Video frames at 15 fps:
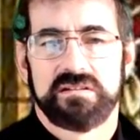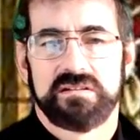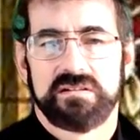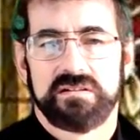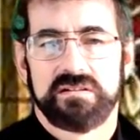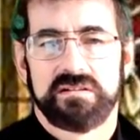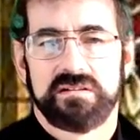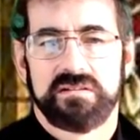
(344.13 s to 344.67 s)

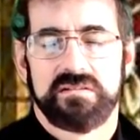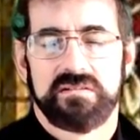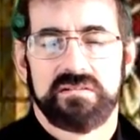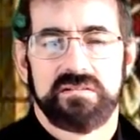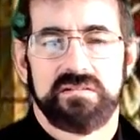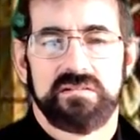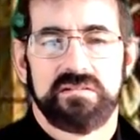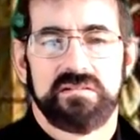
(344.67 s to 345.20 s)

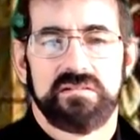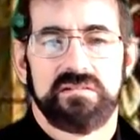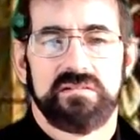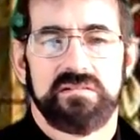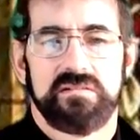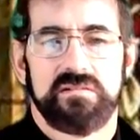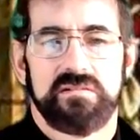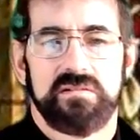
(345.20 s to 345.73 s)

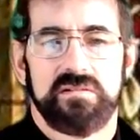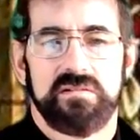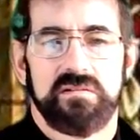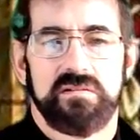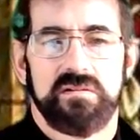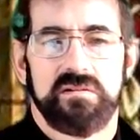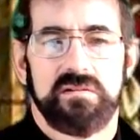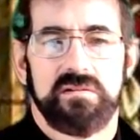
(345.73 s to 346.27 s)

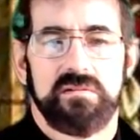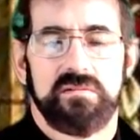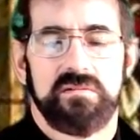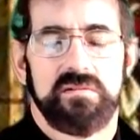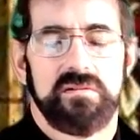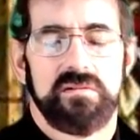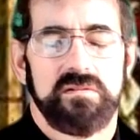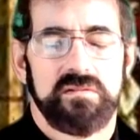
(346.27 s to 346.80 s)
Nothing is said.